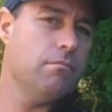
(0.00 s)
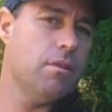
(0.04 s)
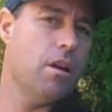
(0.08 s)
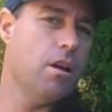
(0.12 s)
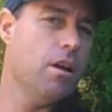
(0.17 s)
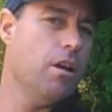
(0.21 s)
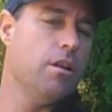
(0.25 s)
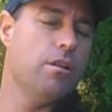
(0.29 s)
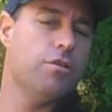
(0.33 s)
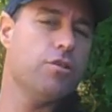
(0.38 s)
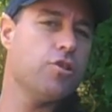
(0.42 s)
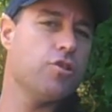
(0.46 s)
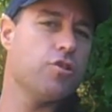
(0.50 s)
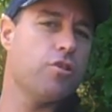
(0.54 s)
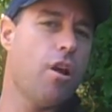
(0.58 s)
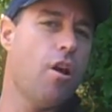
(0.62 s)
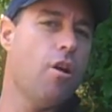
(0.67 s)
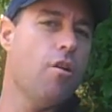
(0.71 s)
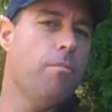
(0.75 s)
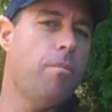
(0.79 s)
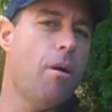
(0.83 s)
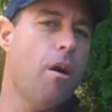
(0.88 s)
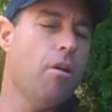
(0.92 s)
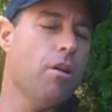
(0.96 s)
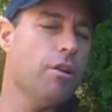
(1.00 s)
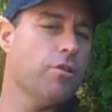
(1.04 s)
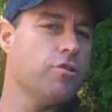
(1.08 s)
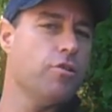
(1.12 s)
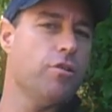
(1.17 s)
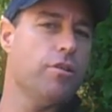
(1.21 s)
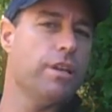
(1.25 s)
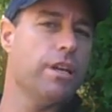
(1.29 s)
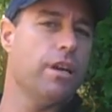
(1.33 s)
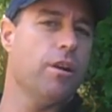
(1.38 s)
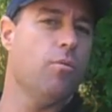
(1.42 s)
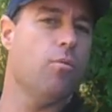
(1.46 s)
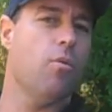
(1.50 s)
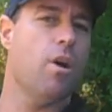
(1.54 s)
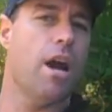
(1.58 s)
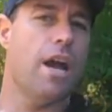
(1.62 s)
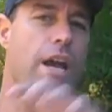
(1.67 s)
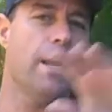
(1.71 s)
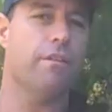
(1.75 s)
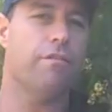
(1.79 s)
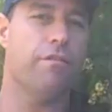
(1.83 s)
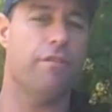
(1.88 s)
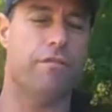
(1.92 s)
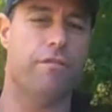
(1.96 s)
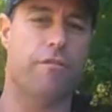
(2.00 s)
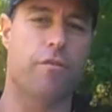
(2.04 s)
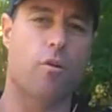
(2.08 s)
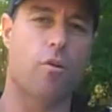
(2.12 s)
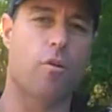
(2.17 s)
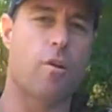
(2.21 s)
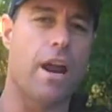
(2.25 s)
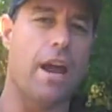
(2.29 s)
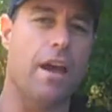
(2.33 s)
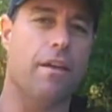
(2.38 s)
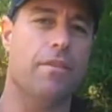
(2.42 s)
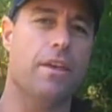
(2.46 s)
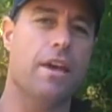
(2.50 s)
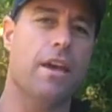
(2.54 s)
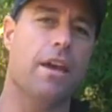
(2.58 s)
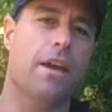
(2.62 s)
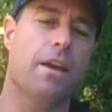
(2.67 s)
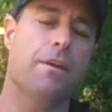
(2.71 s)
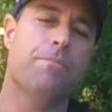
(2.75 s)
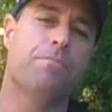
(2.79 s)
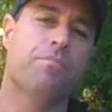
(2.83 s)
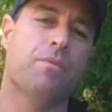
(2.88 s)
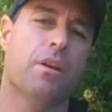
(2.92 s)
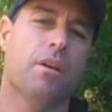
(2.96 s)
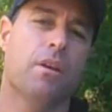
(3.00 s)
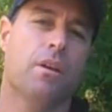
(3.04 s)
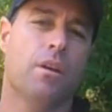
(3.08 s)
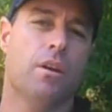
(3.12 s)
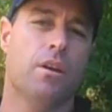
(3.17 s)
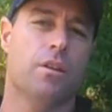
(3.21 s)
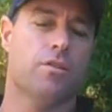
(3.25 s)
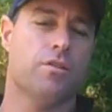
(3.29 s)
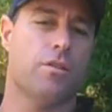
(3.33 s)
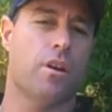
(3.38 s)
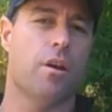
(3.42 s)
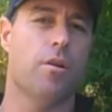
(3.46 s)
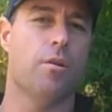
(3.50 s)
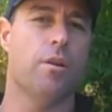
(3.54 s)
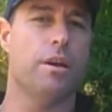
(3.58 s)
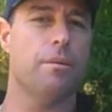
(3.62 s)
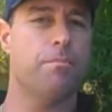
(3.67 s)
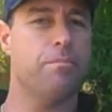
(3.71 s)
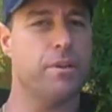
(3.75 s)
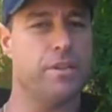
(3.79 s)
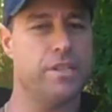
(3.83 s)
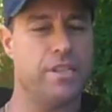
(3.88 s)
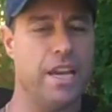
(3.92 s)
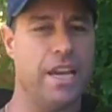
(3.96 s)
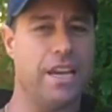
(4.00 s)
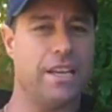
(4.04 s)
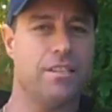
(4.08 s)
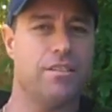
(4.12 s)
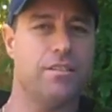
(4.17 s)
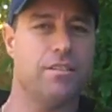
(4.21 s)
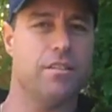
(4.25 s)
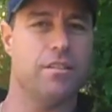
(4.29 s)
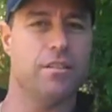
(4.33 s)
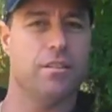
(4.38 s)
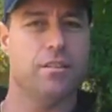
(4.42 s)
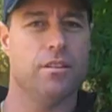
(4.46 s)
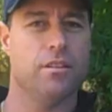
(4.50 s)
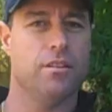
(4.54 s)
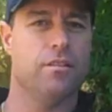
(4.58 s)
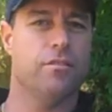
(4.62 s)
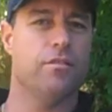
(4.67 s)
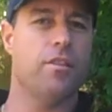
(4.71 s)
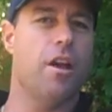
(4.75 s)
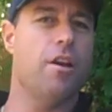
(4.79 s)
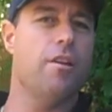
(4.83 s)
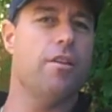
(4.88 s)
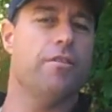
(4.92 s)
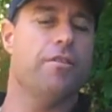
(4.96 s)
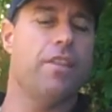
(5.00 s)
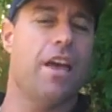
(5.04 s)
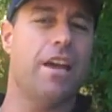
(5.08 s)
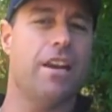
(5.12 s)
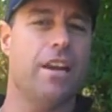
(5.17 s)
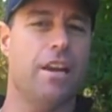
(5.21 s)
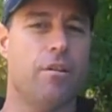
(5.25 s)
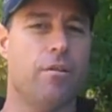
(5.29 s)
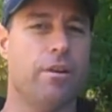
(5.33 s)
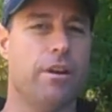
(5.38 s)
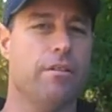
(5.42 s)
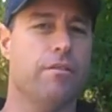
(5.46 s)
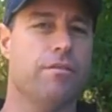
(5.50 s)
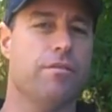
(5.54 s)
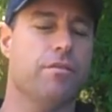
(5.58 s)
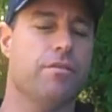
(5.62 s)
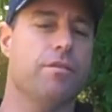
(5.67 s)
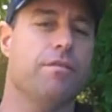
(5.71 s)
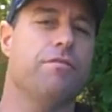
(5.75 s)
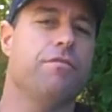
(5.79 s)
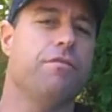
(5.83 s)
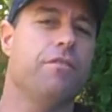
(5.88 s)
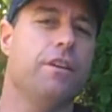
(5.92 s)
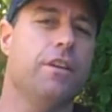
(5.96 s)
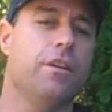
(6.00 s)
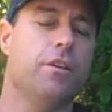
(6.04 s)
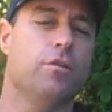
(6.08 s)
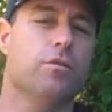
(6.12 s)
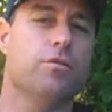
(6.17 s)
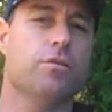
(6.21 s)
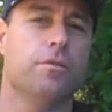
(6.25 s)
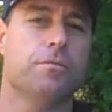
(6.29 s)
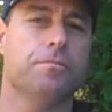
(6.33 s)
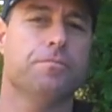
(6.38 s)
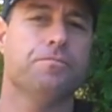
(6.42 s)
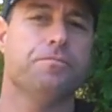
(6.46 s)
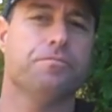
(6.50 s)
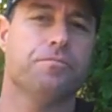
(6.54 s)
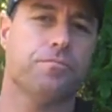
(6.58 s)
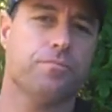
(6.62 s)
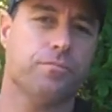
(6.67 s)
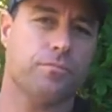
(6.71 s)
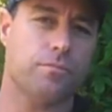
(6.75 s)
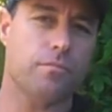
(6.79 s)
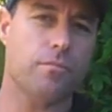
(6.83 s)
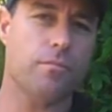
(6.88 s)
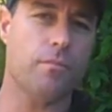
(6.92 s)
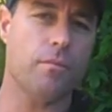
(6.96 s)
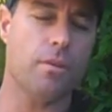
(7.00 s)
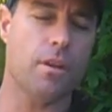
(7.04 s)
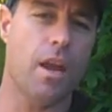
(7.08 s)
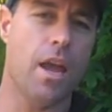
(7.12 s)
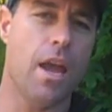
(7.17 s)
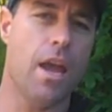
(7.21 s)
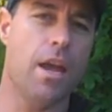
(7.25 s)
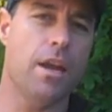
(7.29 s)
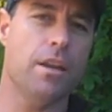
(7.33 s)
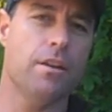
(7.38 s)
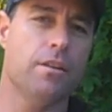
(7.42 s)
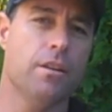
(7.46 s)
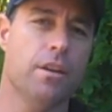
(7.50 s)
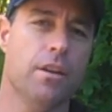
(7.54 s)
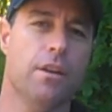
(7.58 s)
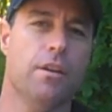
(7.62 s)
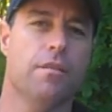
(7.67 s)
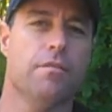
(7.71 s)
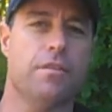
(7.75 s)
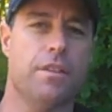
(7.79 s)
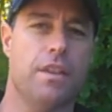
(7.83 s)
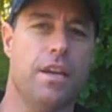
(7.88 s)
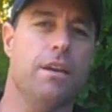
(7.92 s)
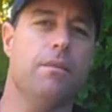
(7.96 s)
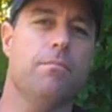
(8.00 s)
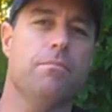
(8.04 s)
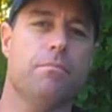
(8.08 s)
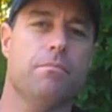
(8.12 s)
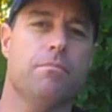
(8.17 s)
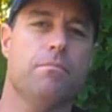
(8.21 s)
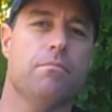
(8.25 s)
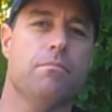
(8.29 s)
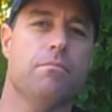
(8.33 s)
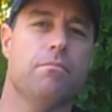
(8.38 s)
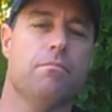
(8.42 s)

a slow bowler turning away for 4 out there, so it protects that area of the field. And for them